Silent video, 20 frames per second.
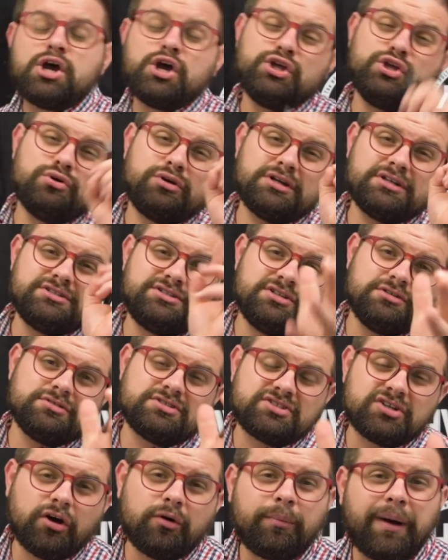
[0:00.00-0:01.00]
you can do
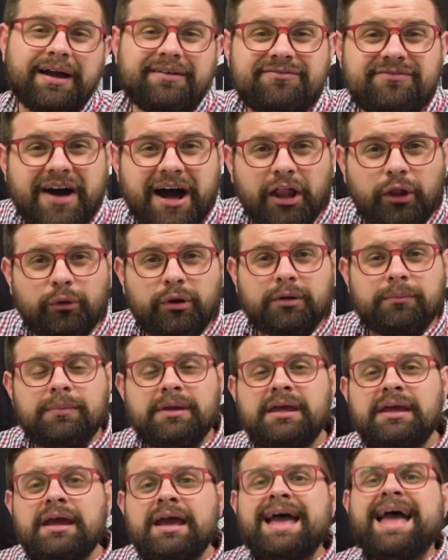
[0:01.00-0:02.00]
so by following
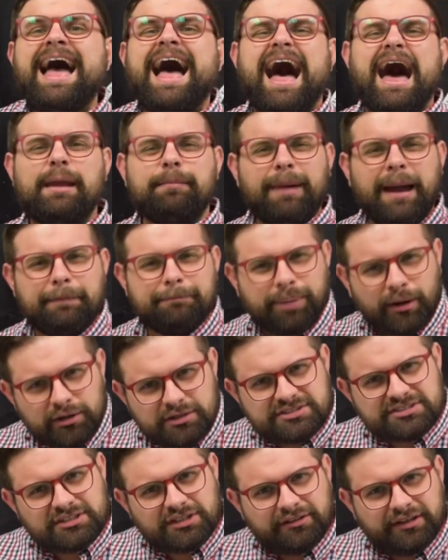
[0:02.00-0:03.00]
me on my
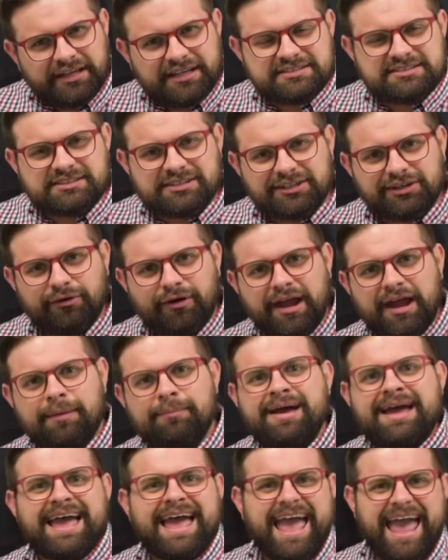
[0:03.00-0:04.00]
personal
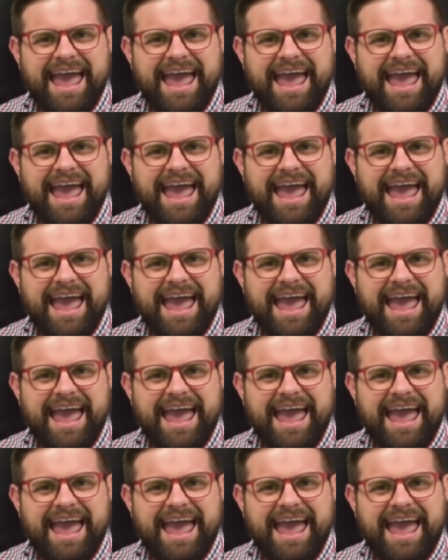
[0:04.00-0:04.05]
Instagram,